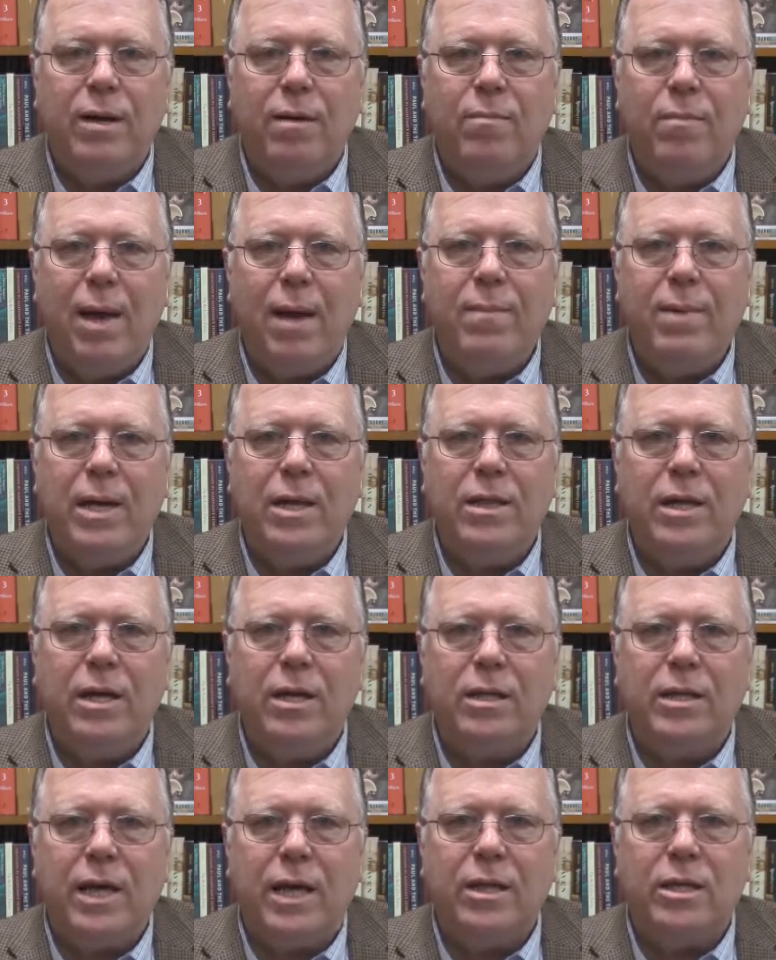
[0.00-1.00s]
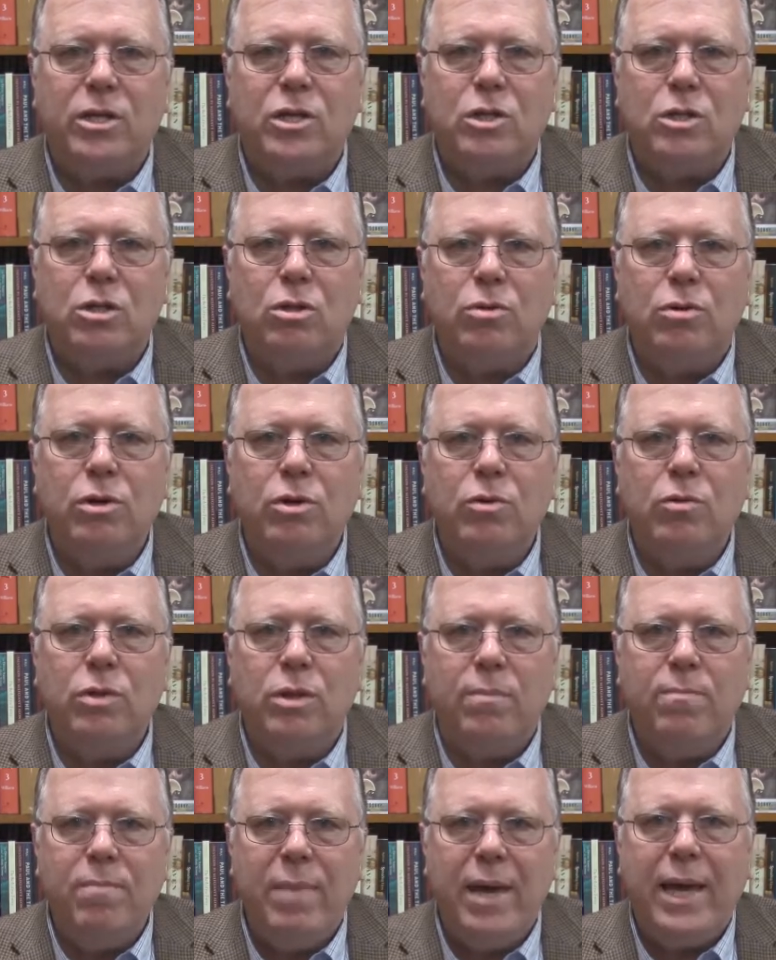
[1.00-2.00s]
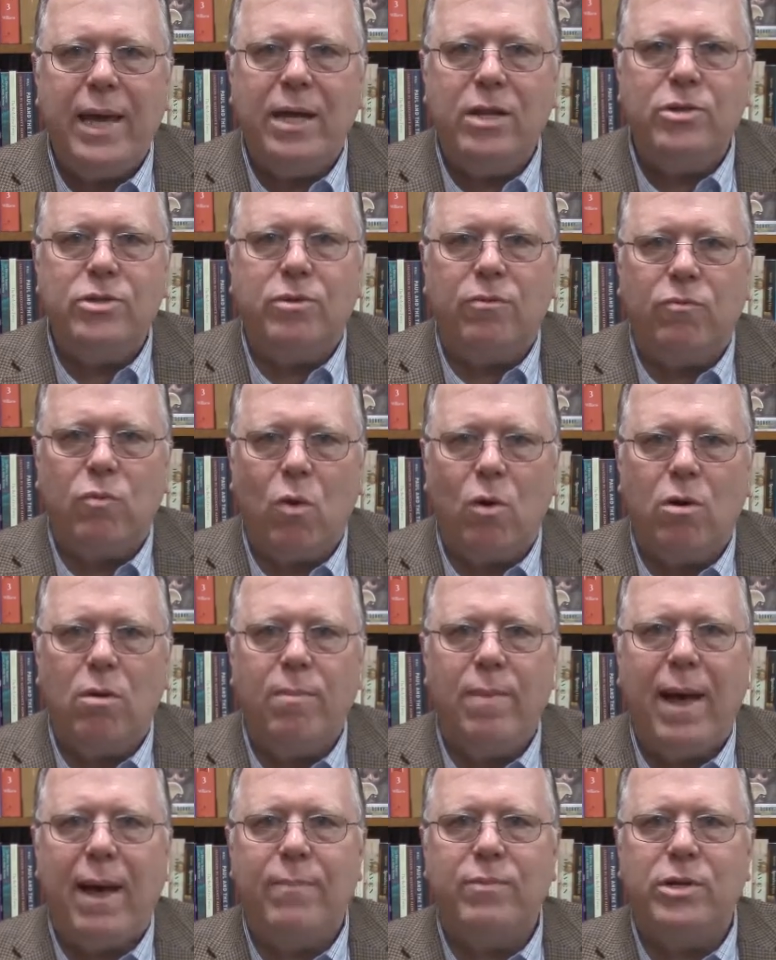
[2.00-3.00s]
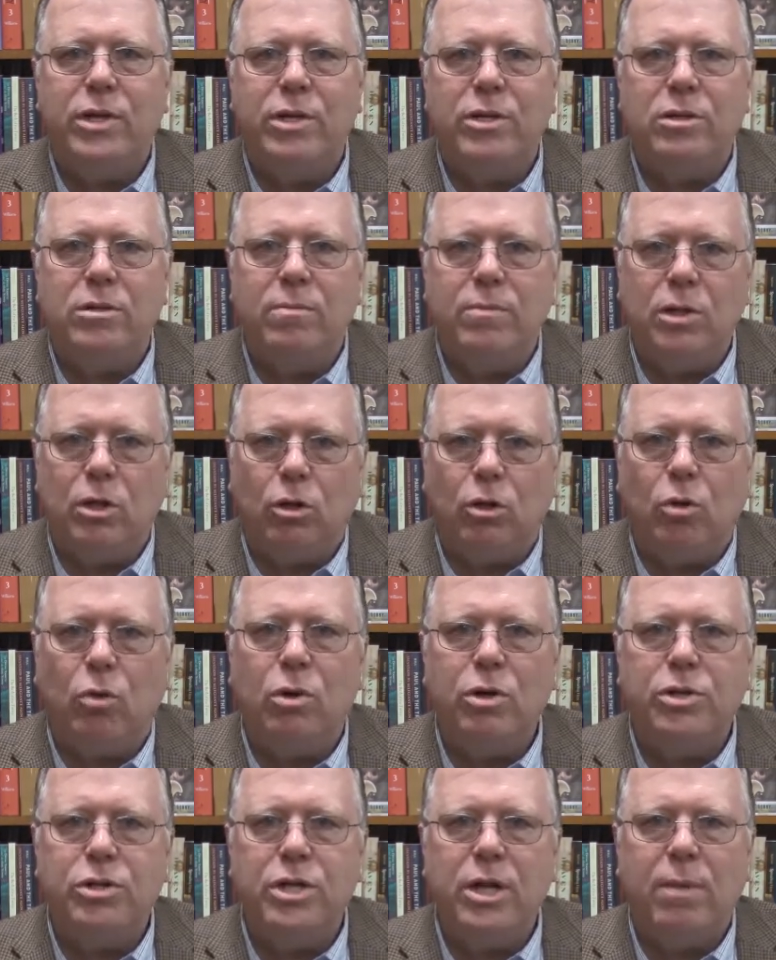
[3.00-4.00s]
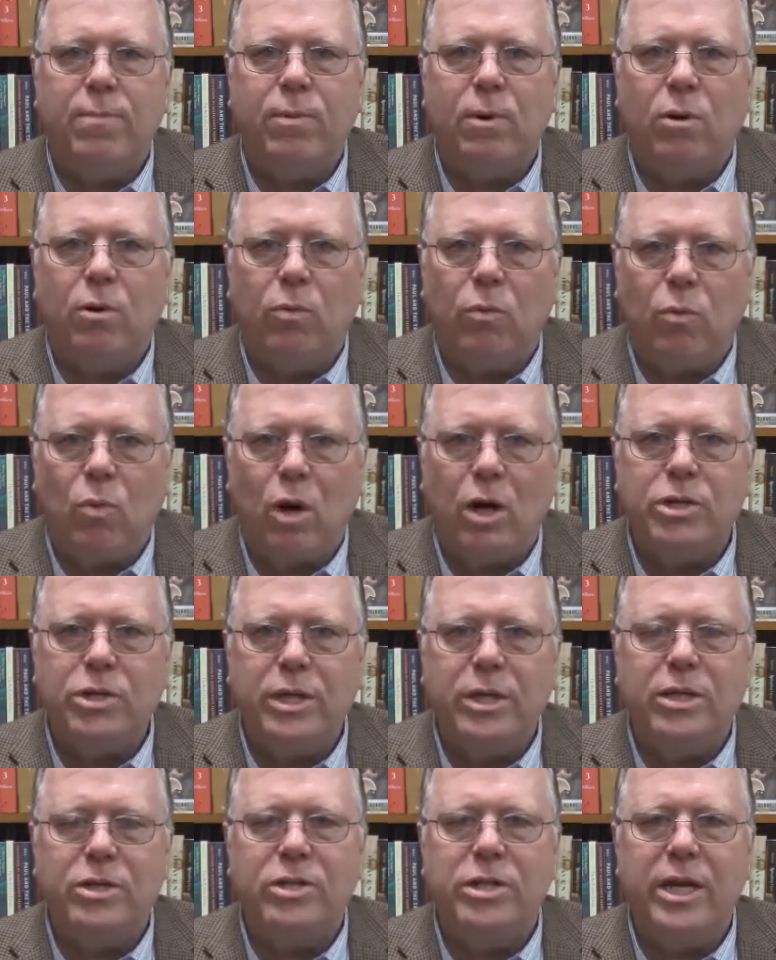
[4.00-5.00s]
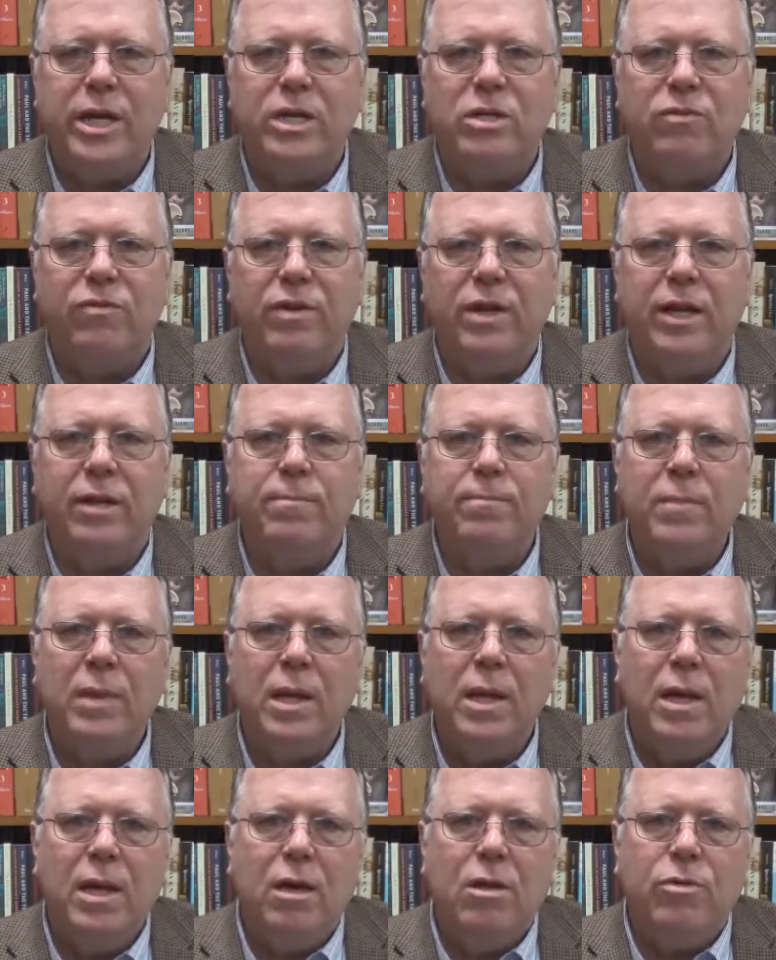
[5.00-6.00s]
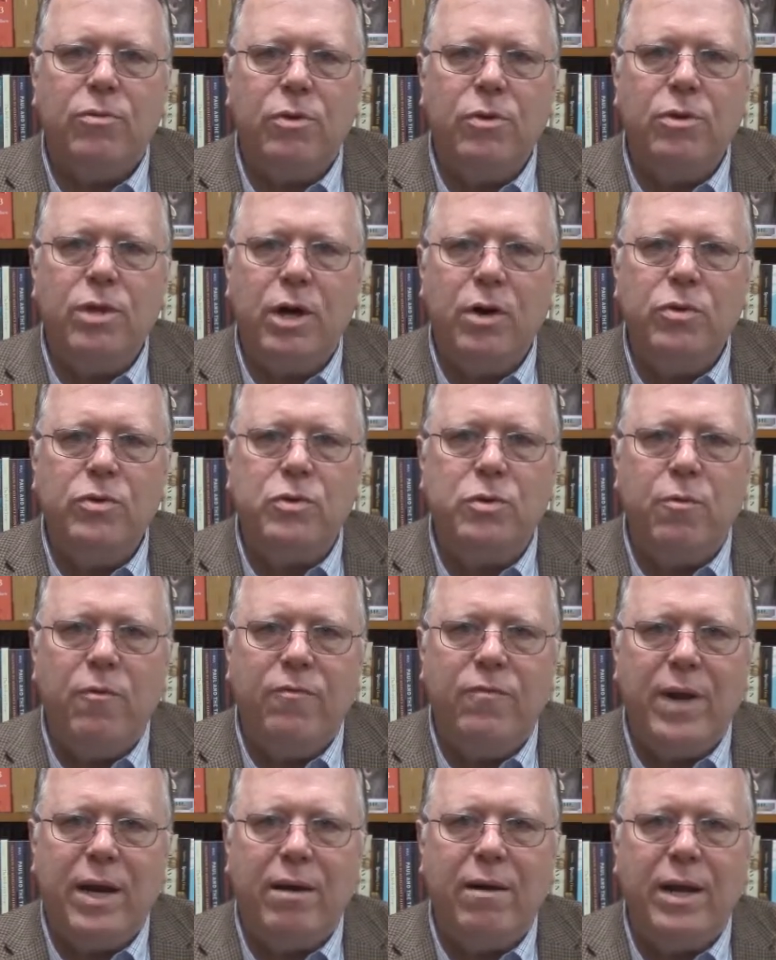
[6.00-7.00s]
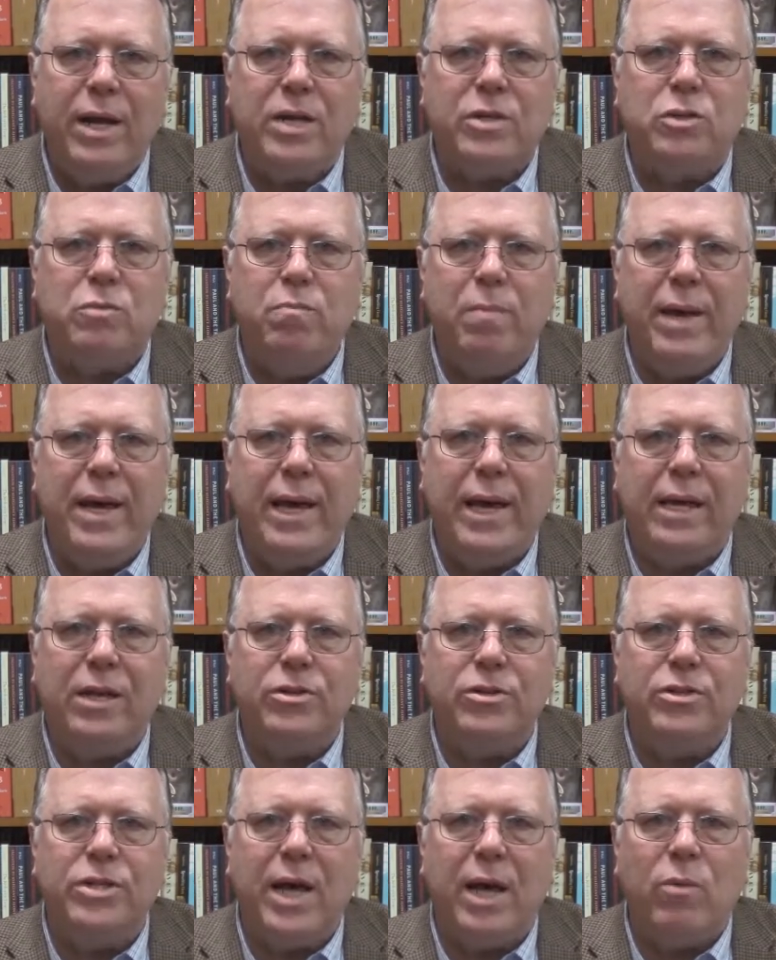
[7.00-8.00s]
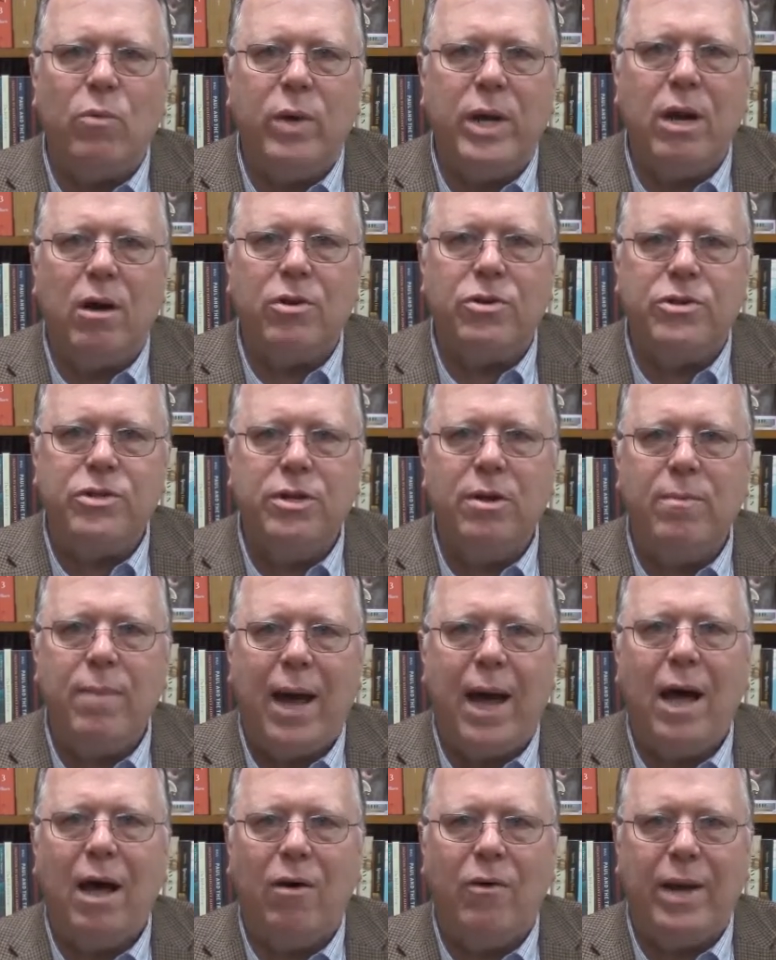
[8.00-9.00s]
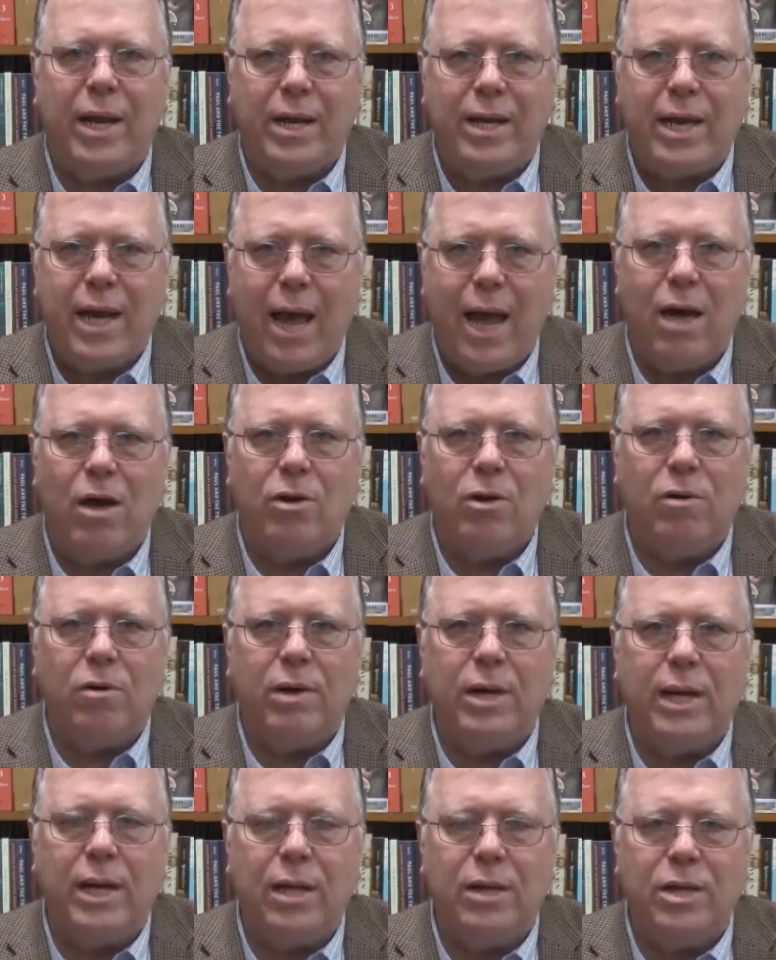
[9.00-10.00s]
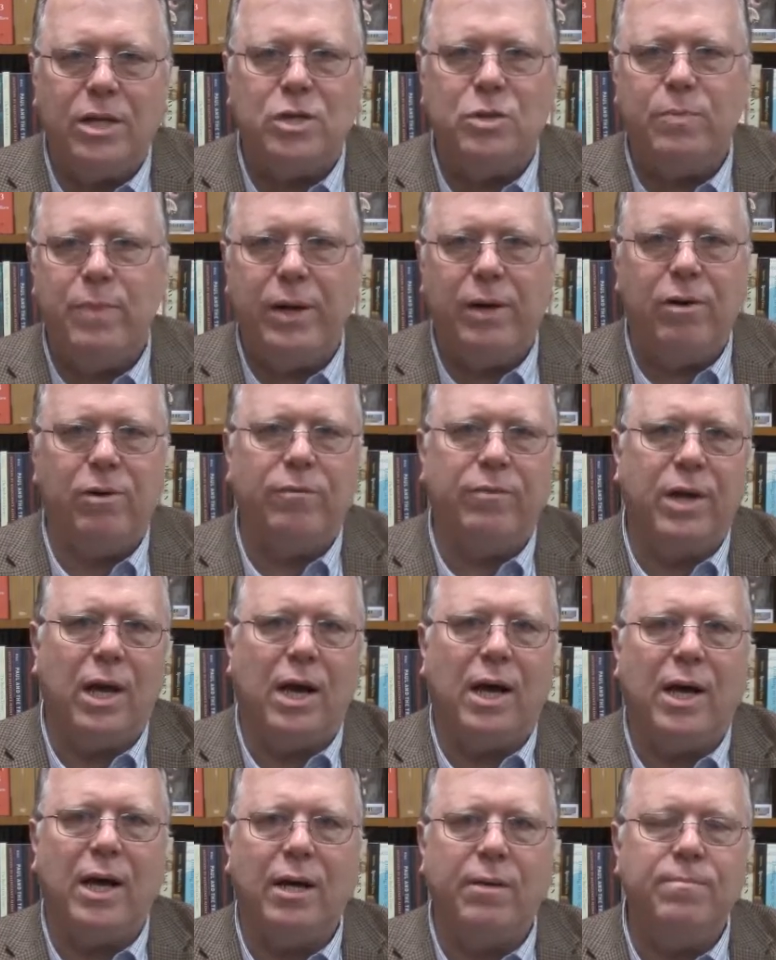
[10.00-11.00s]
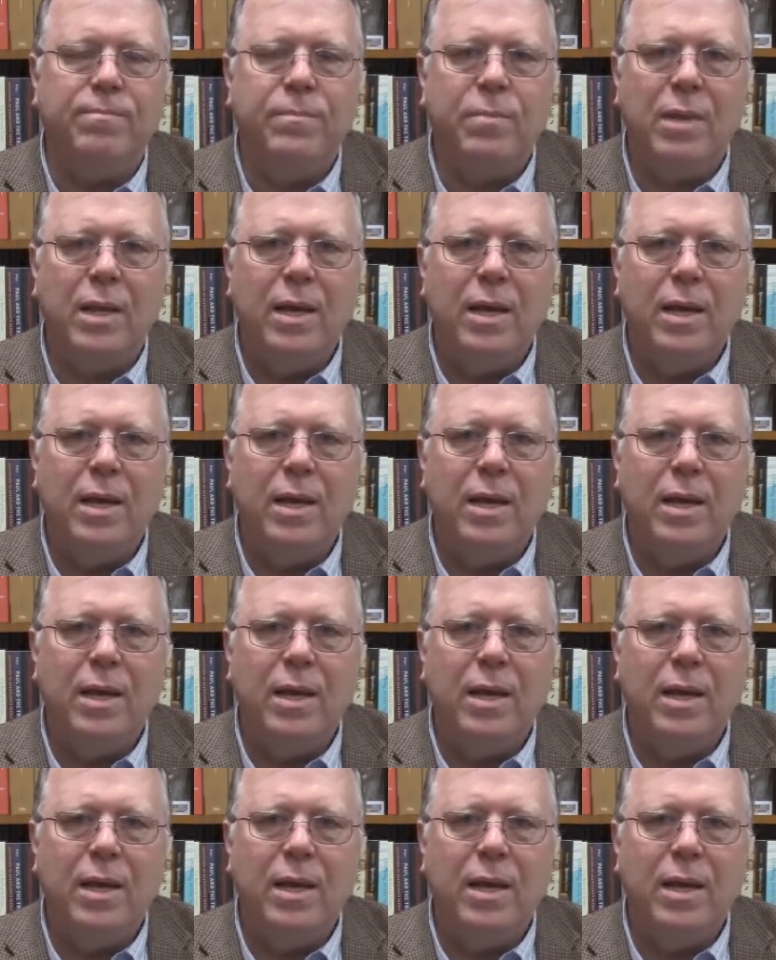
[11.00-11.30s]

Maybe that this, through the means of water baptism, the Lord's Supper, and washing the saints' feet, through those various means that we are somehow encountering the Spirit of God.